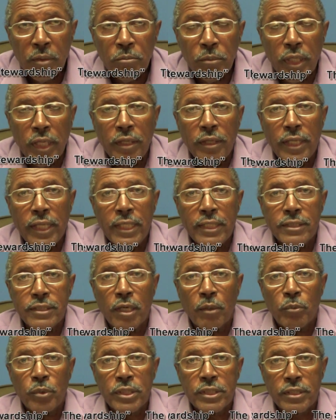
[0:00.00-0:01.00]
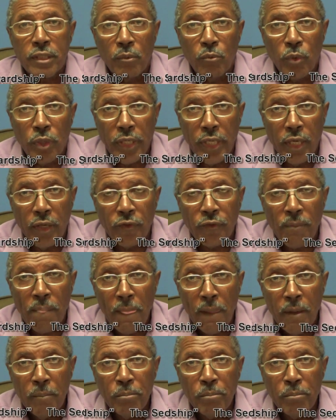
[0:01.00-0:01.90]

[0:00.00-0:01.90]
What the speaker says: but it ends up with someone else.